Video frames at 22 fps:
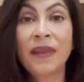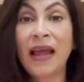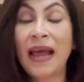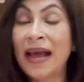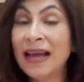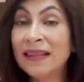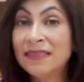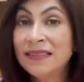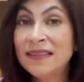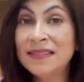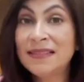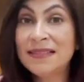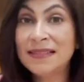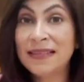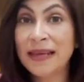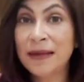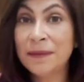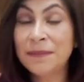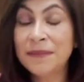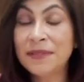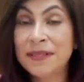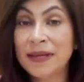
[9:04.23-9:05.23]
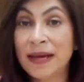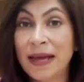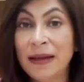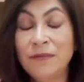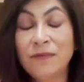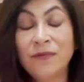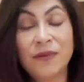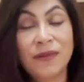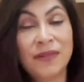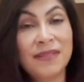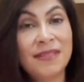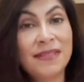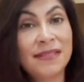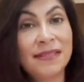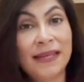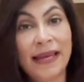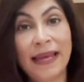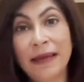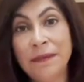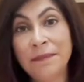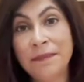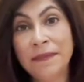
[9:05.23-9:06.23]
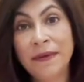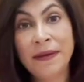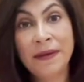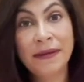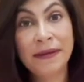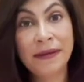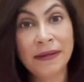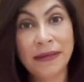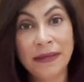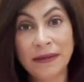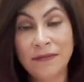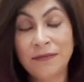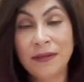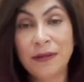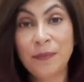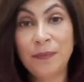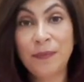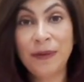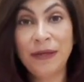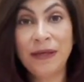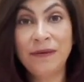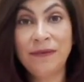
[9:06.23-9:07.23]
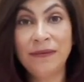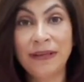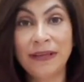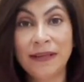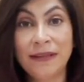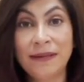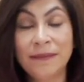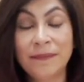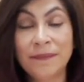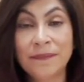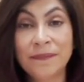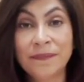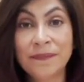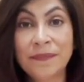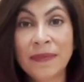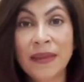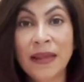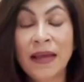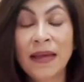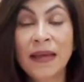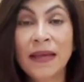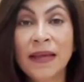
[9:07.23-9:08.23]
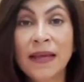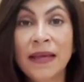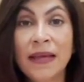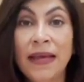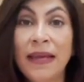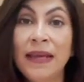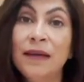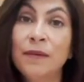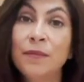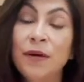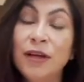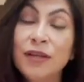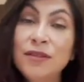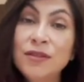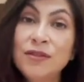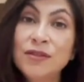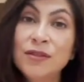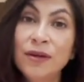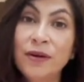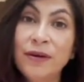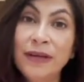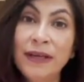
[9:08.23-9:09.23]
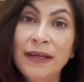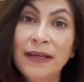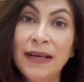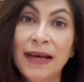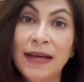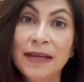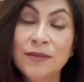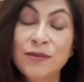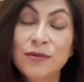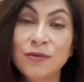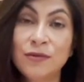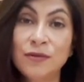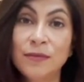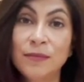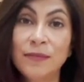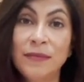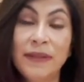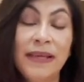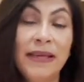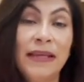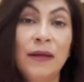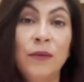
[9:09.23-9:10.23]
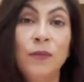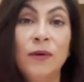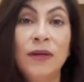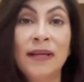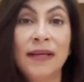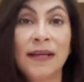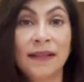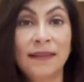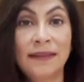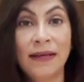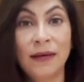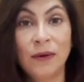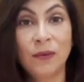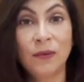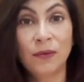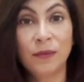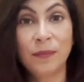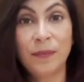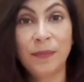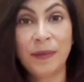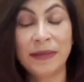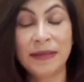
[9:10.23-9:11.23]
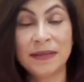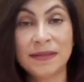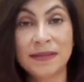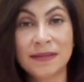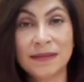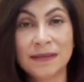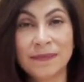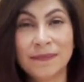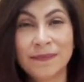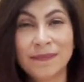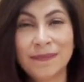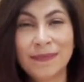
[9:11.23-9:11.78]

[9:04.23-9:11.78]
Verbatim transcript: at the same time for the same given period, in a Montessori classroom, they can work at their own pace.